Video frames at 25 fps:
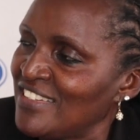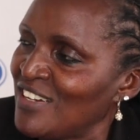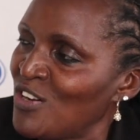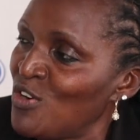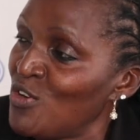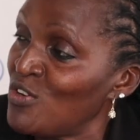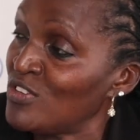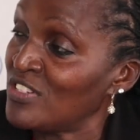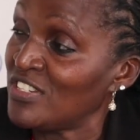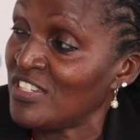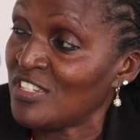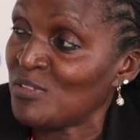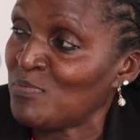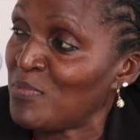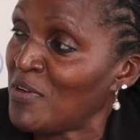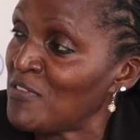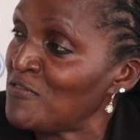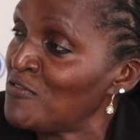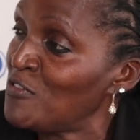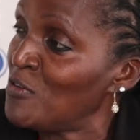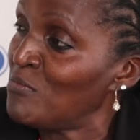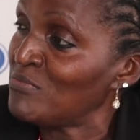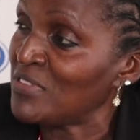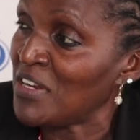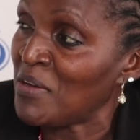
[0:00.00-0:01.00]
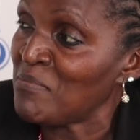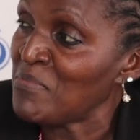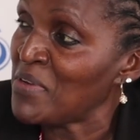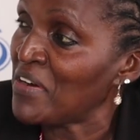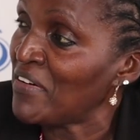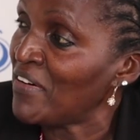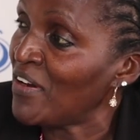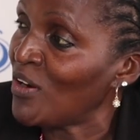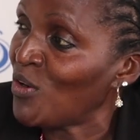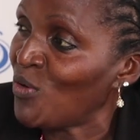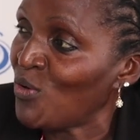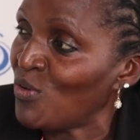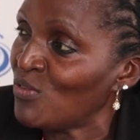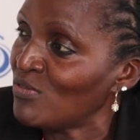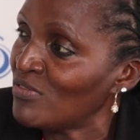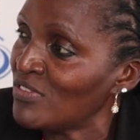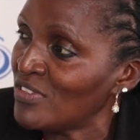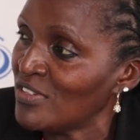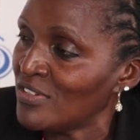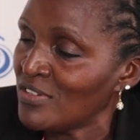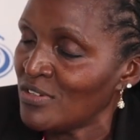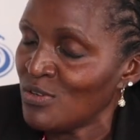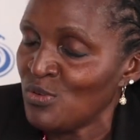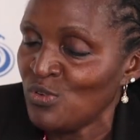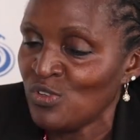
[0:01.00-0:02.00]
God just performed a miracle.
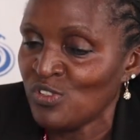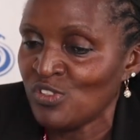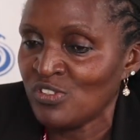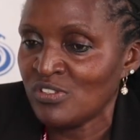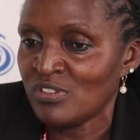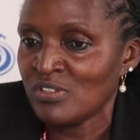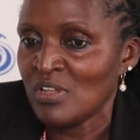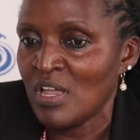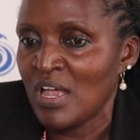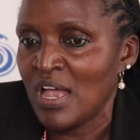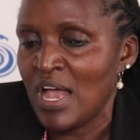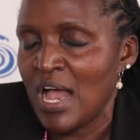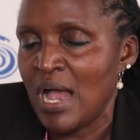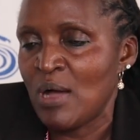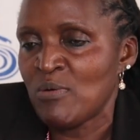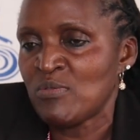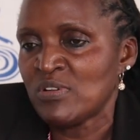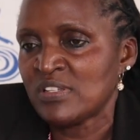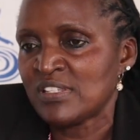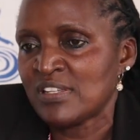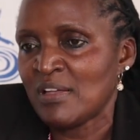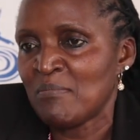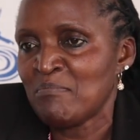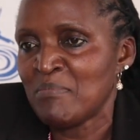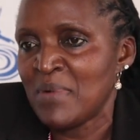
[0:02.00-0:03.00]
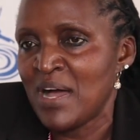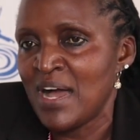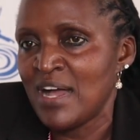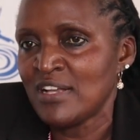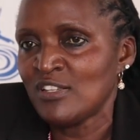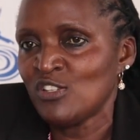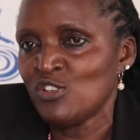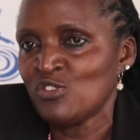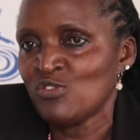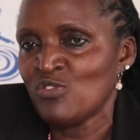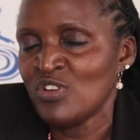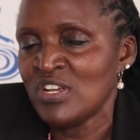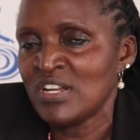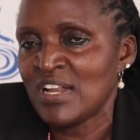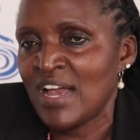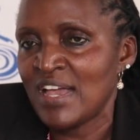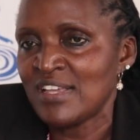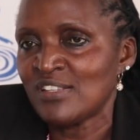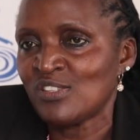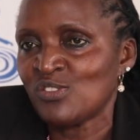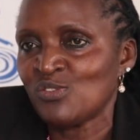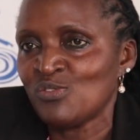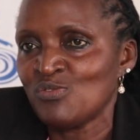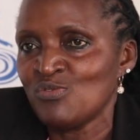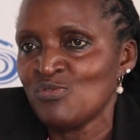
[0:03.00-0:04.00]
Because I was a man, in high
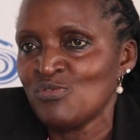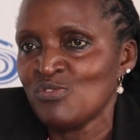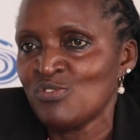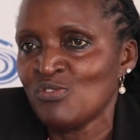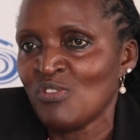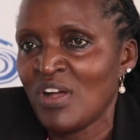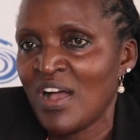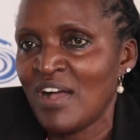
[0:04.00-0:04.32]
school, you